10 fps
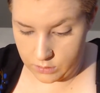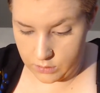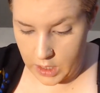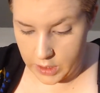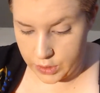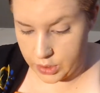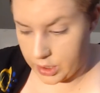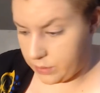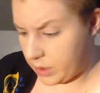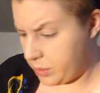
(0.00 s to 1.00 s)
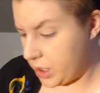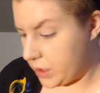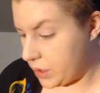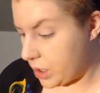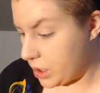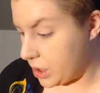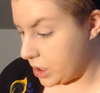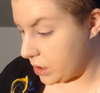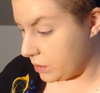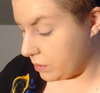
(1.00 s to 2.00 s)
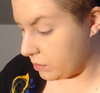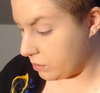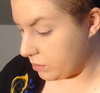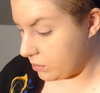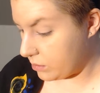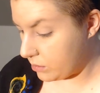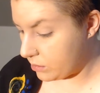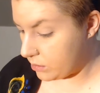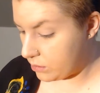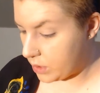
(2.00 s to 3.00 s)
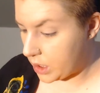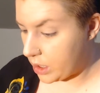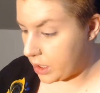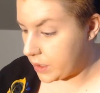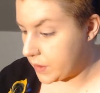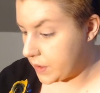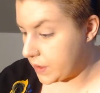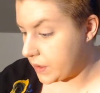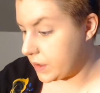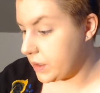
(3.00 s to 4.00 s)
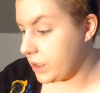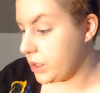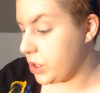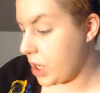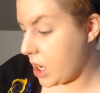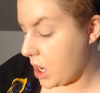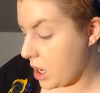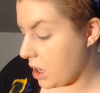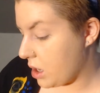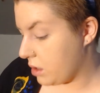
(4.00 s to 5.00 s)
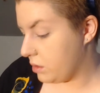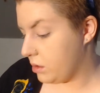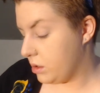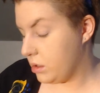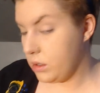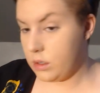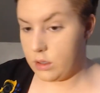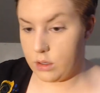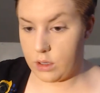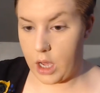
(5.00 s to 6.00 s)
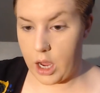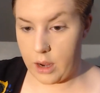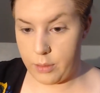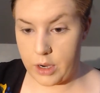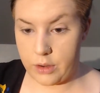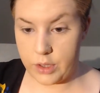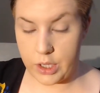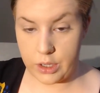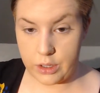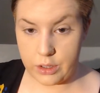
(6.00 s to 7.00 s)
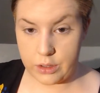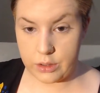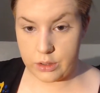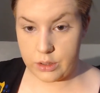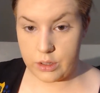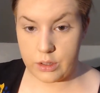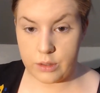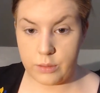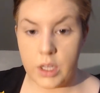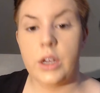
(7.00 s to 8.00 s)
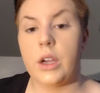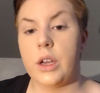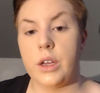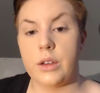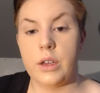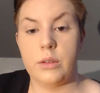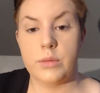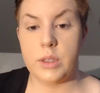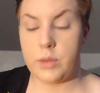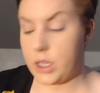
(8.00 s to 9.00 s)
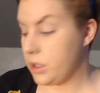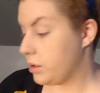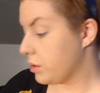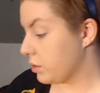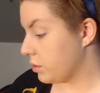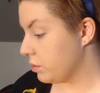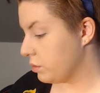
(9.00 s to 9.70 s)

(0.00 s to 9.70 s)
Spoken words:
Actually, what I'm going to start to do, because this is such a highbrow look, and I am somebody who